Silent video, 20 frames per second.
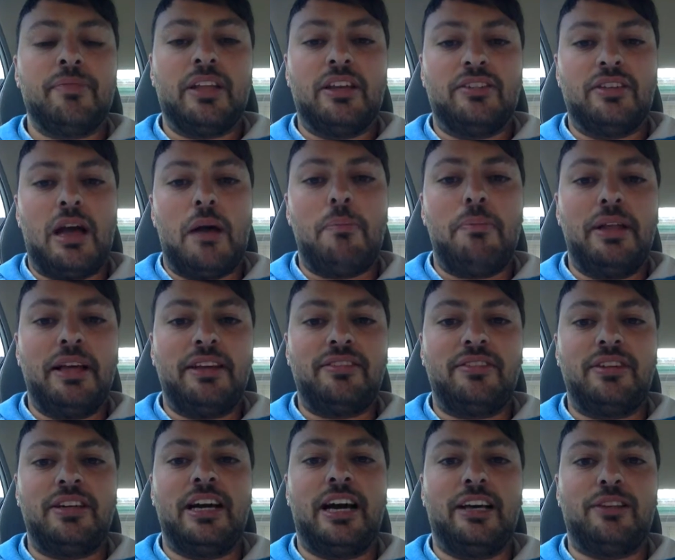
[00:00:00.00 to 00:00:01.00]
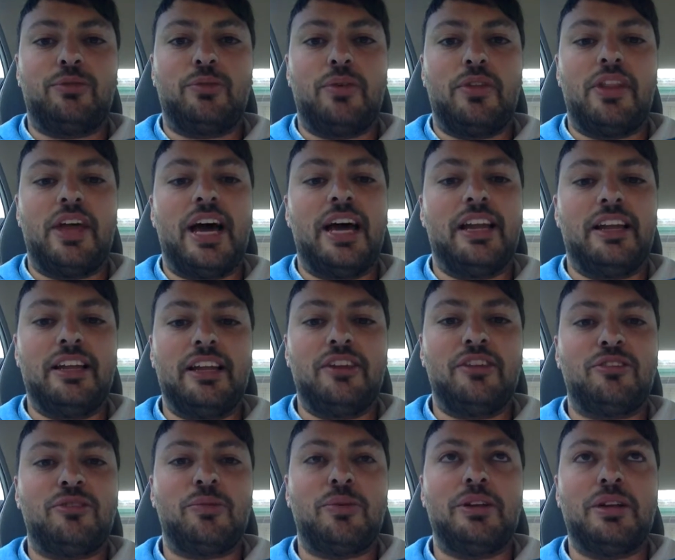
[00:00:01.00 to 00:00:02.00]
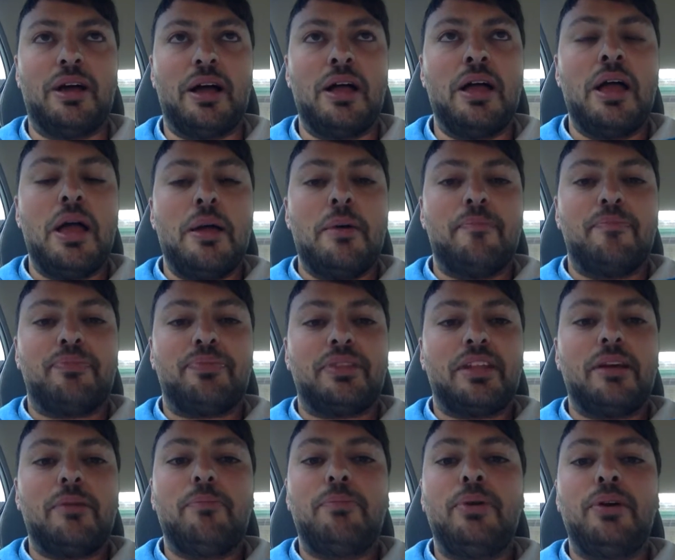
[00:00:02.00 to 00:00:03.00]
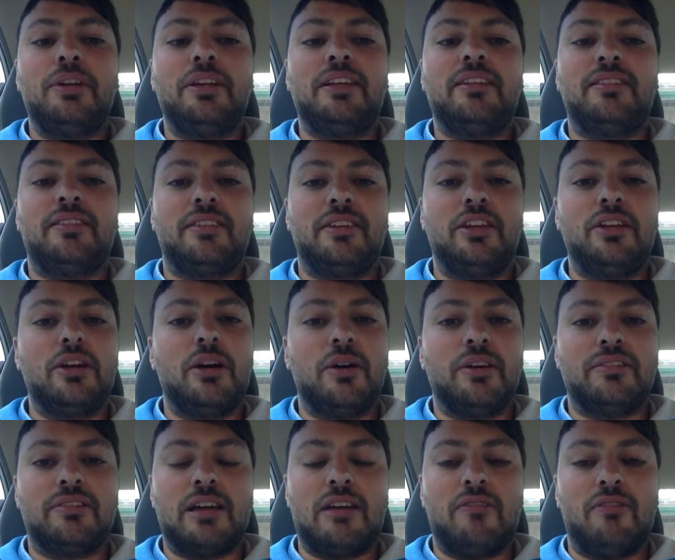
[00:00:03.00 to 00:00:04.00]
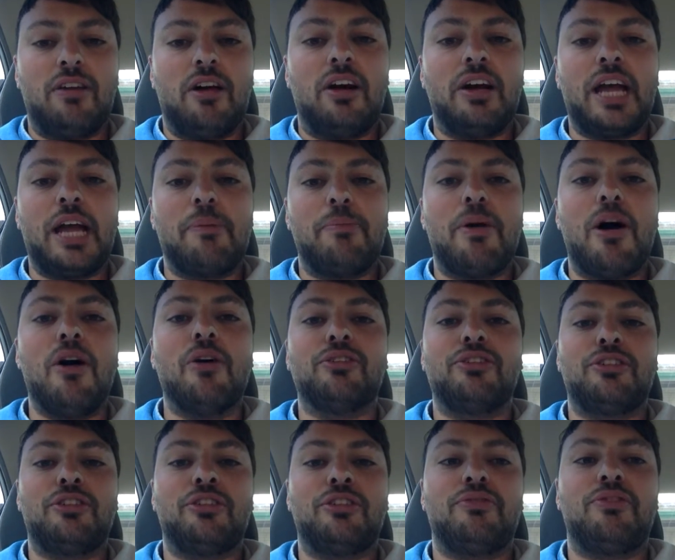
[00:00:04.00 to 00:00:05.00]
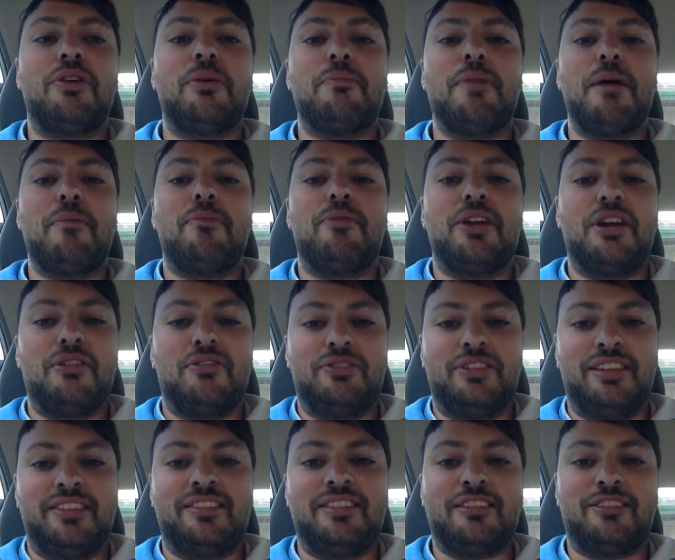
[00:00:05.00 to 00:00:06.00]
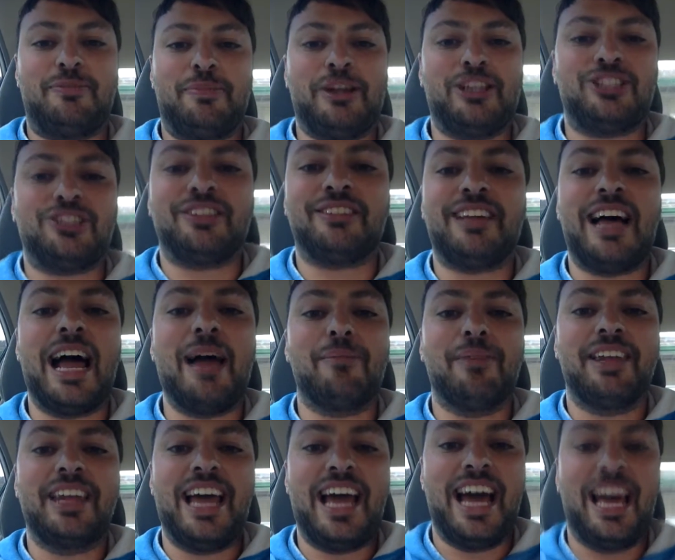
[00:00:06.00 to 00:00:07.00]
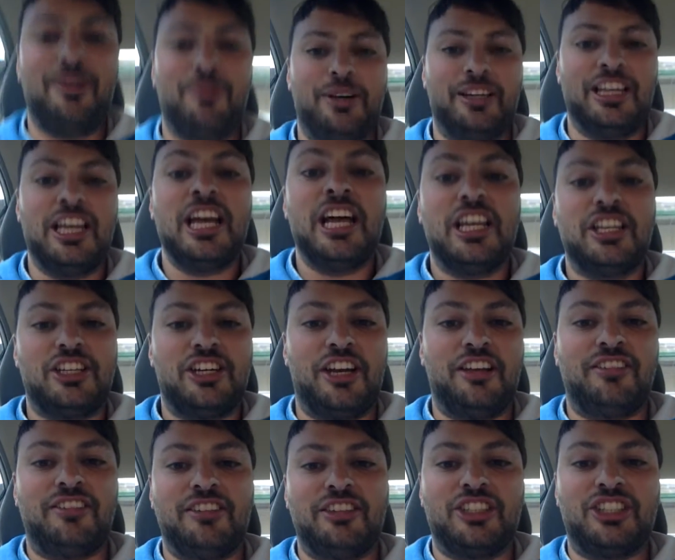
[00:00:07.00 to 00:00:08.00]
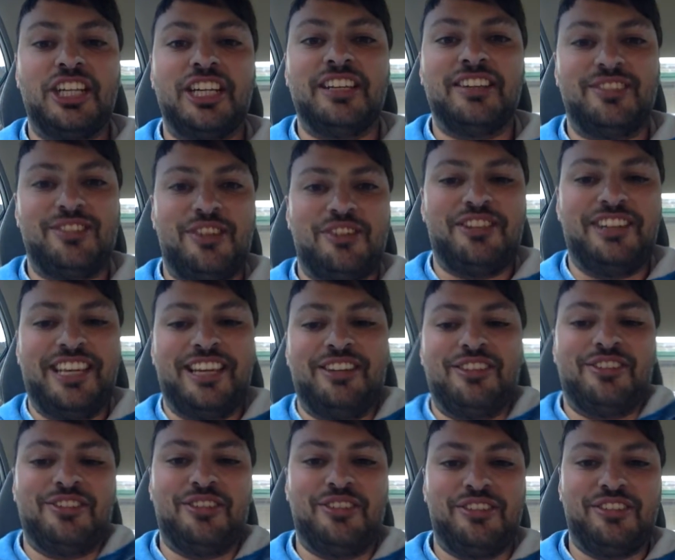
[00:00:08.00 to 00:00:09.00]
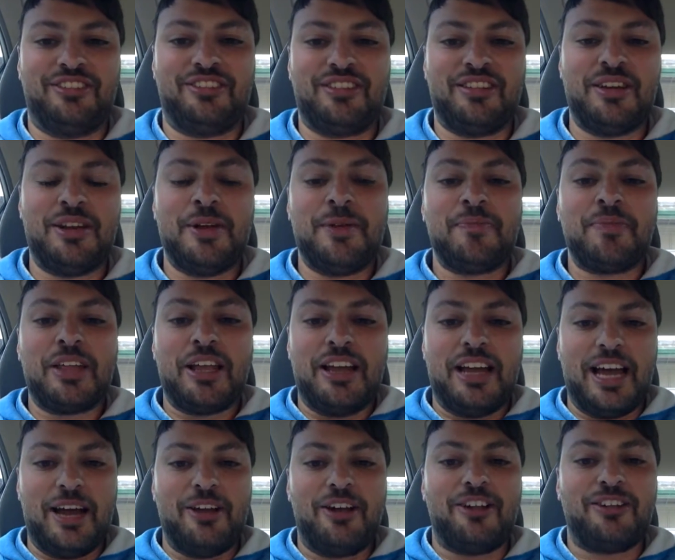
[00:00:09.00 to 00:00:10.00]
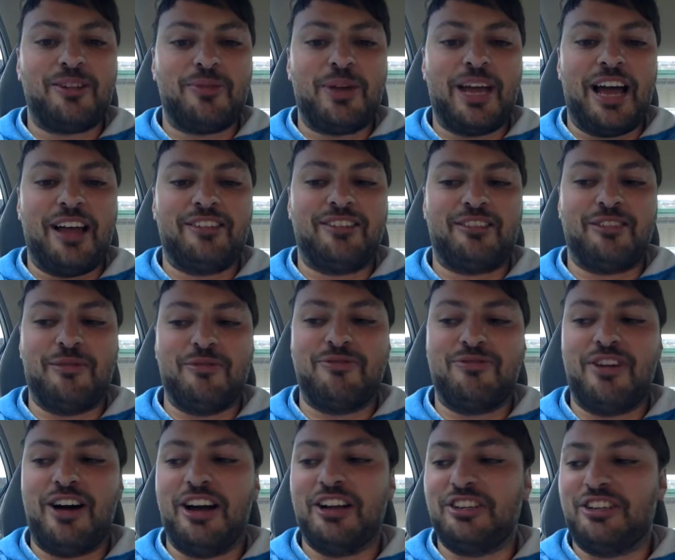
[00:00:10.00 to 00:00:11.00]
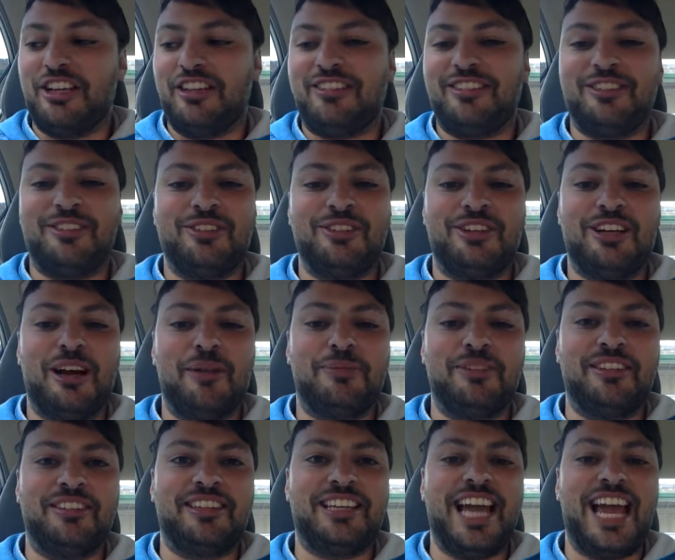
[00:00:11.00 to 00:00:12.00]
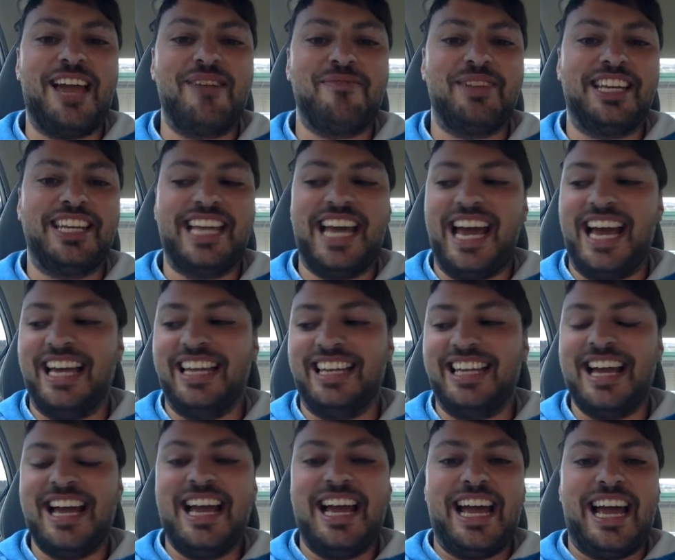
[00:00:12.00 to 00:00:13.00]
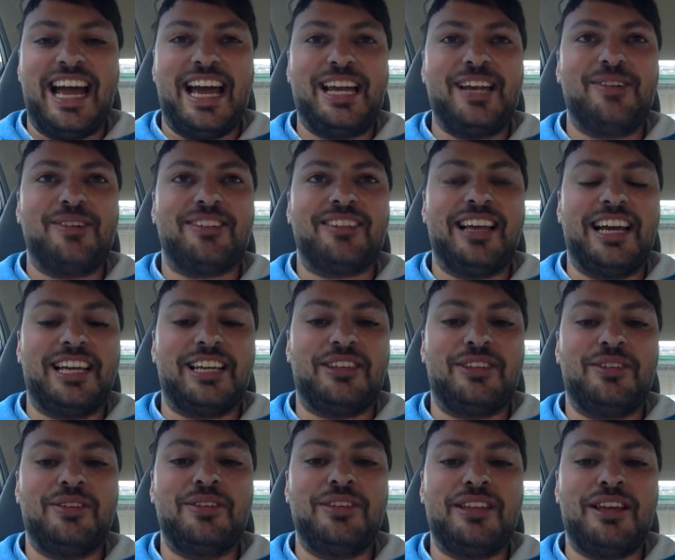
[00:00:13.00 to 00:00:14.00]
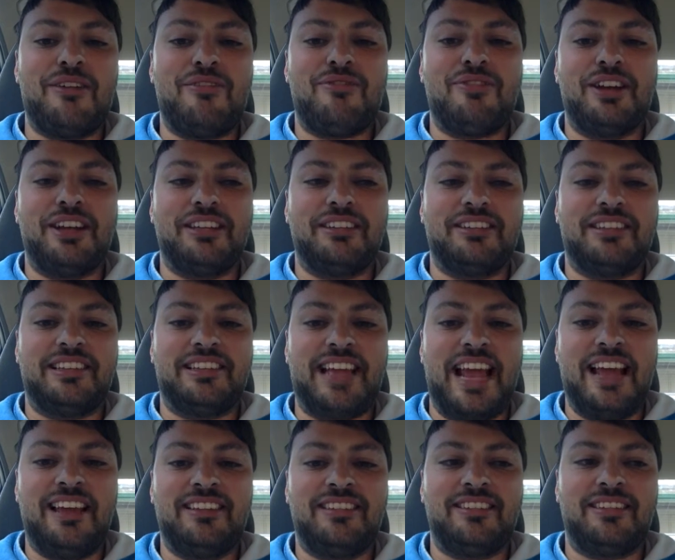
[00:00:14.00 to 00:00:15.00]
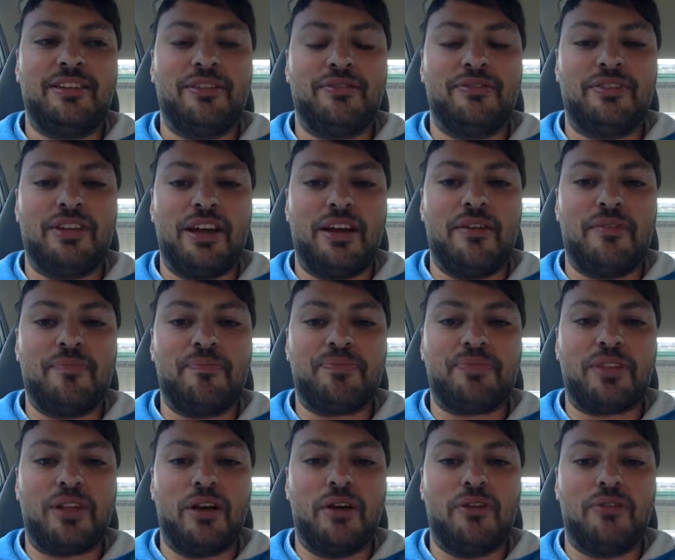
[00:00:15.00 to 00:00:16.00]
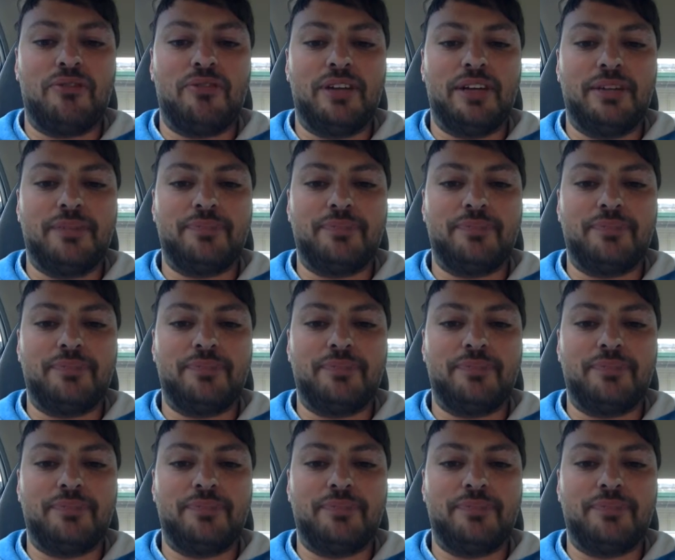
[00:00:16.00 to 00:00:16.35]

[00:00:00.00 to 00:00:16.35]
So I bless you guys with that. And I just want to put this, as a vlogging post, for a memory of this special time that I had with Jason Chin's and interns. And also we had some fun. Jason took up this game in the end, and it was like two different tastes of